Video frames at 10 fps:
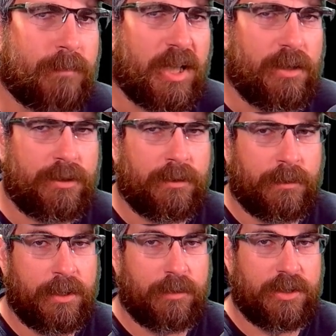Okay, so
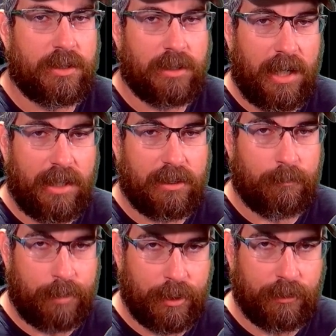there was a lack
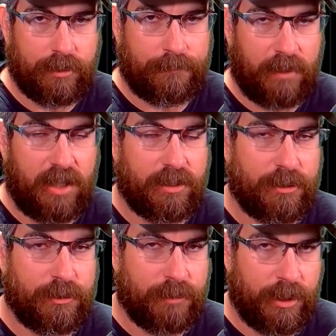of
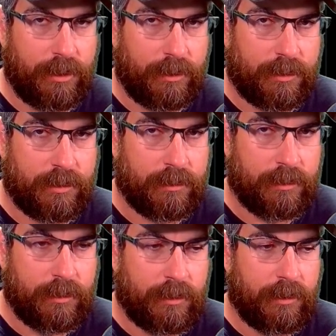build-defining uniques,
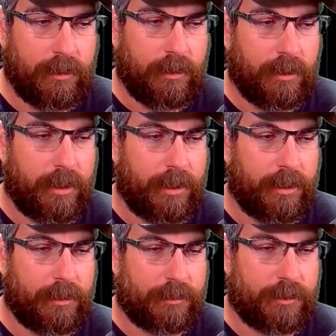
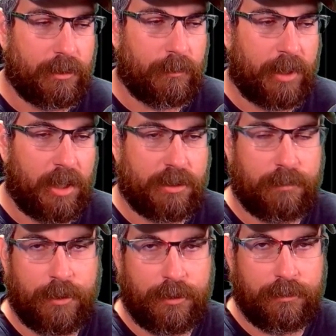and so we got
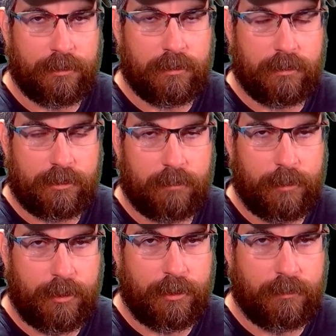some new
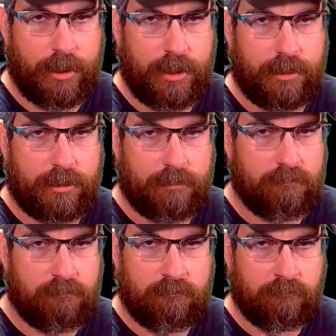uniques
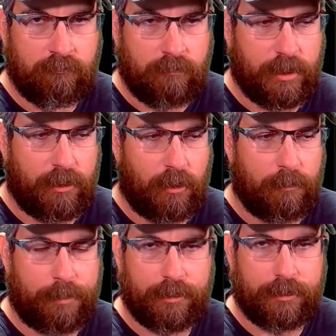that
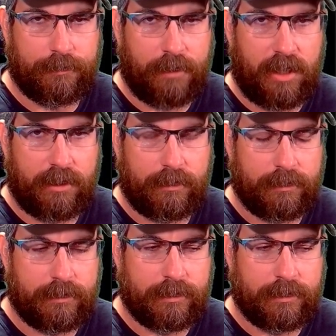aren't build-defining.